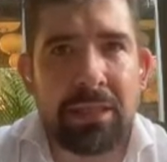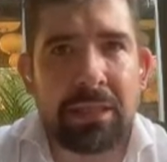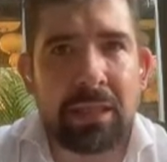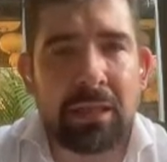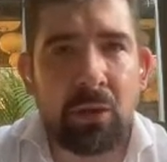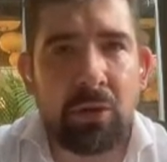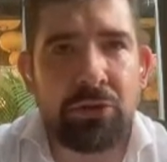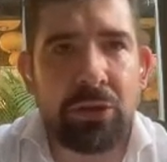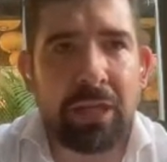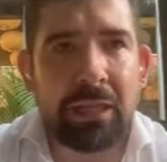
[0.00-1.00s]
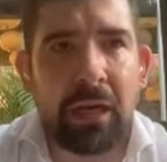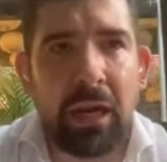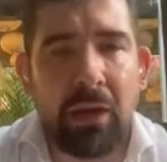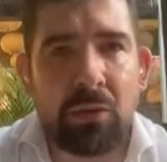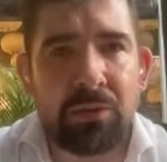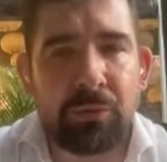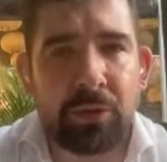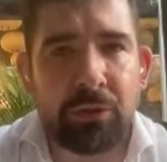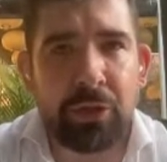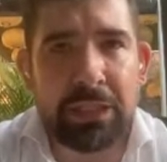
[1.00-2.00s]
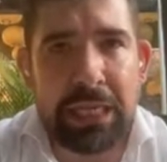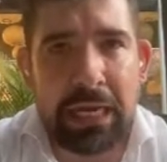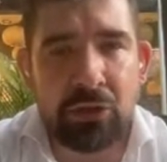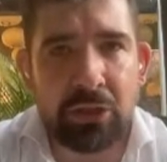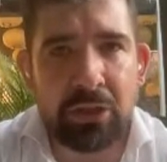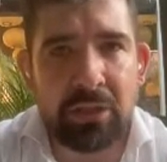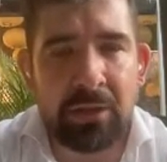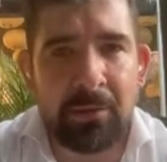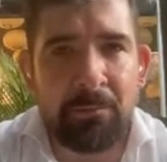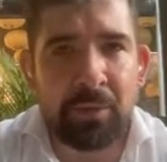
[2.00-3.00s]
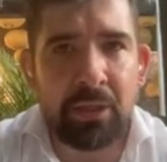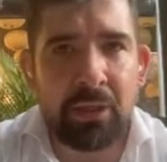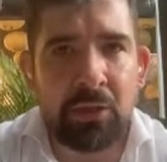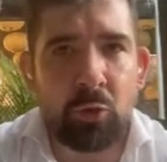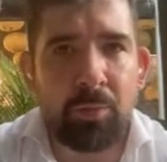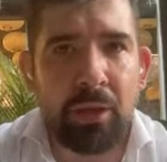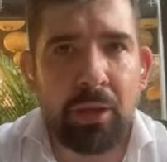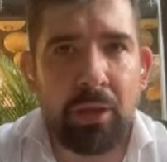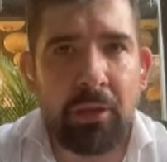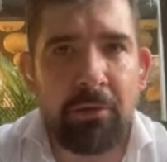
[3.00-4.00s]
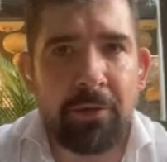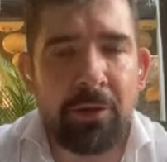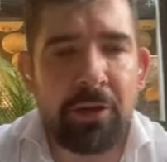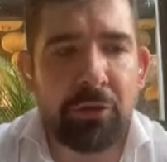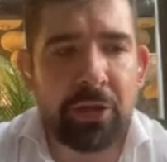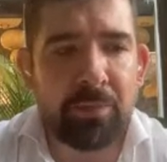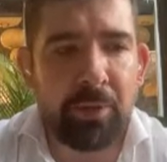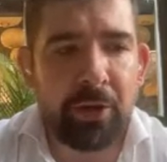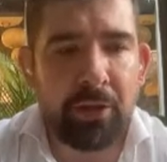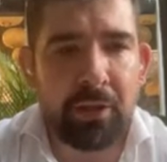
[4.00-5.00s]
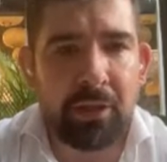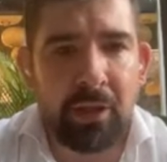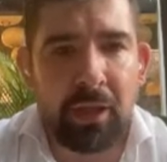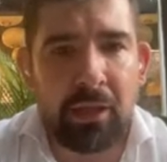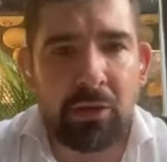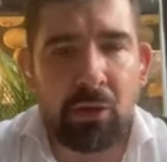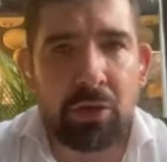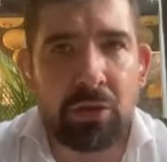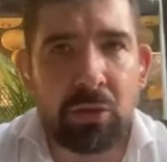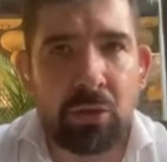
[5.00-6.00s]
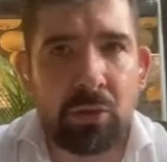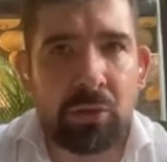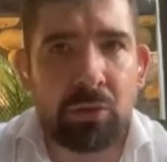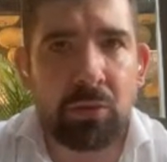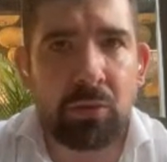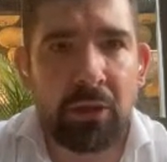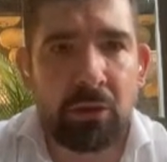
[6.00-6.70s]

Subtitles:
a technology that allows for transactions to be very transparent and also